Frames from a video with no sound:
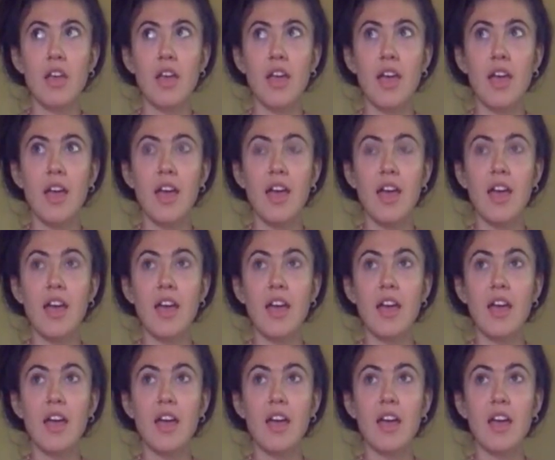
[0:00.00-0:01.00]

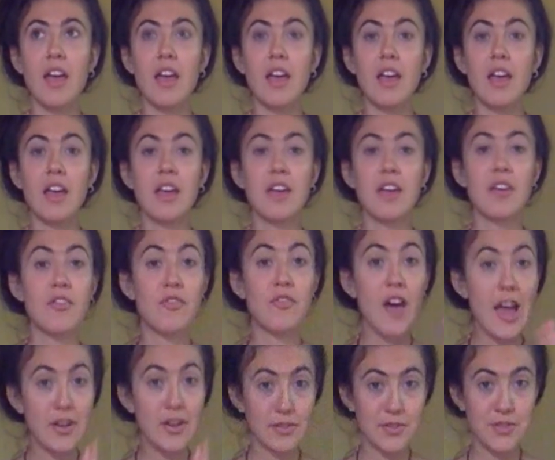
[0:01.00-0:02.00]
a
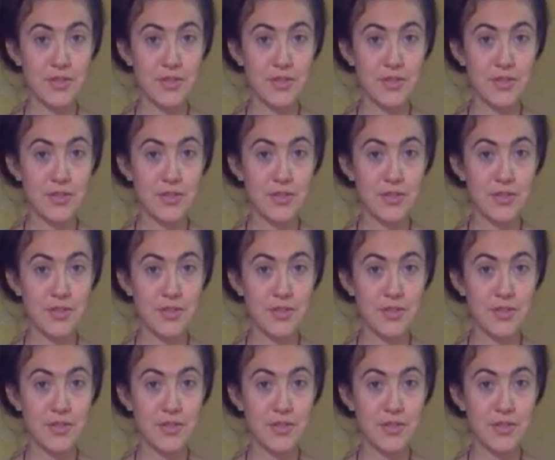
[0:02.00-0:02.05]
final